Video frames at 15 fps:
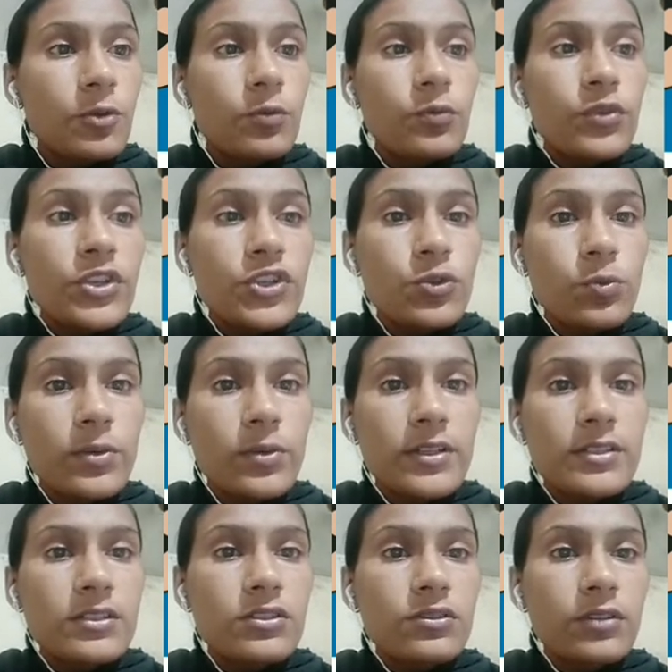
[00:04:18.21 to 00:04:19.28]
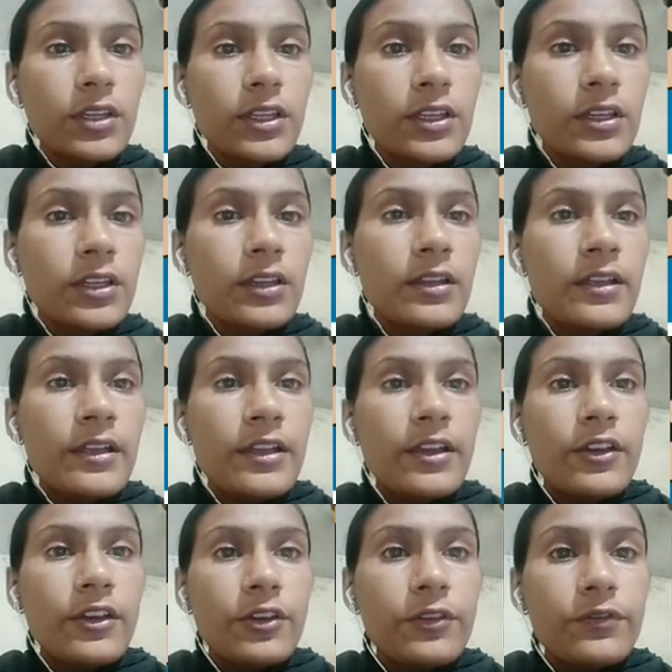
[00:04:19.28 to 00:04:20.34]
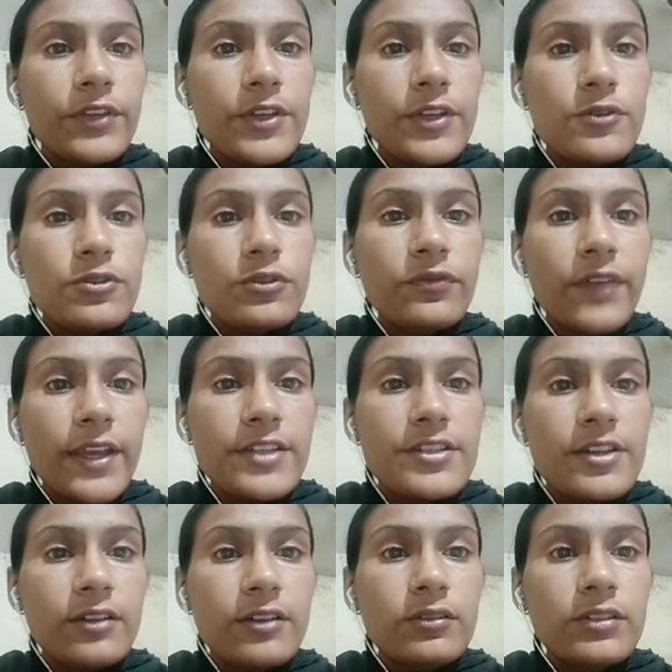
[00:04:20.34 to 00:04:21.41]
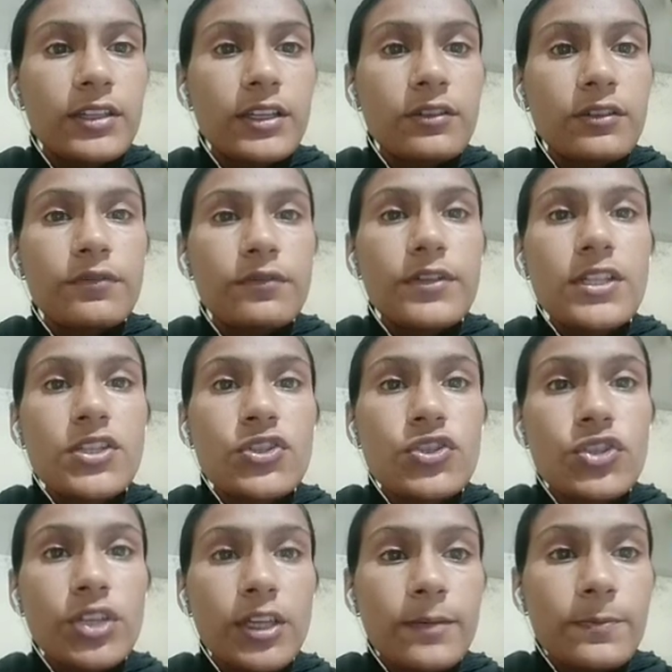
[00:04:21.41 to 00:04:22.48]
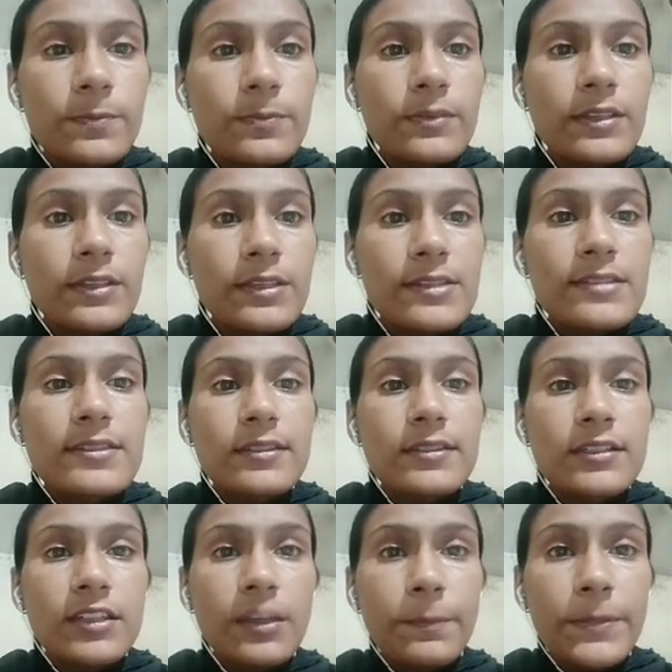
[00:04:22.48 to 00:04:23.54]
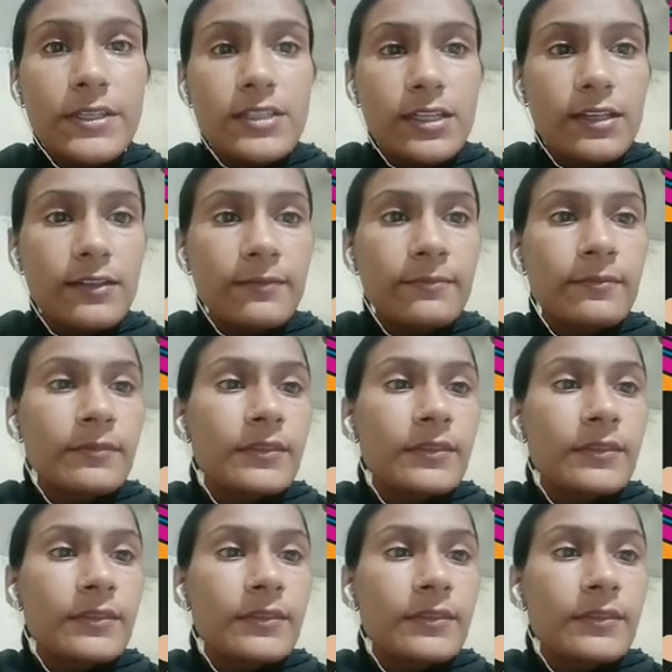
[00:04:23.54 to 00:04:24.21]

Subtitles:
Which one? So here we have to find out that which shape is repeating